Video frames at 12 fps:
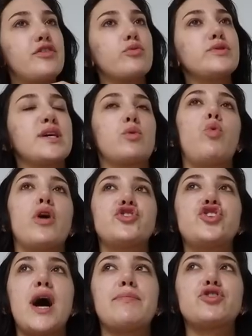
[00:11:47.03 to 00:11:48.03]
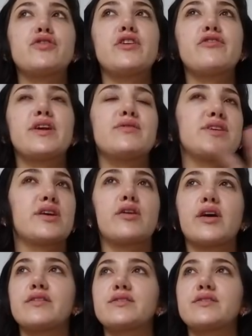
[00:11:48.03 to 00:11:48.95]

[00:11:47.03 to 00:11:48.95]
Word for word: There was like one chapter in there that I was like, okay,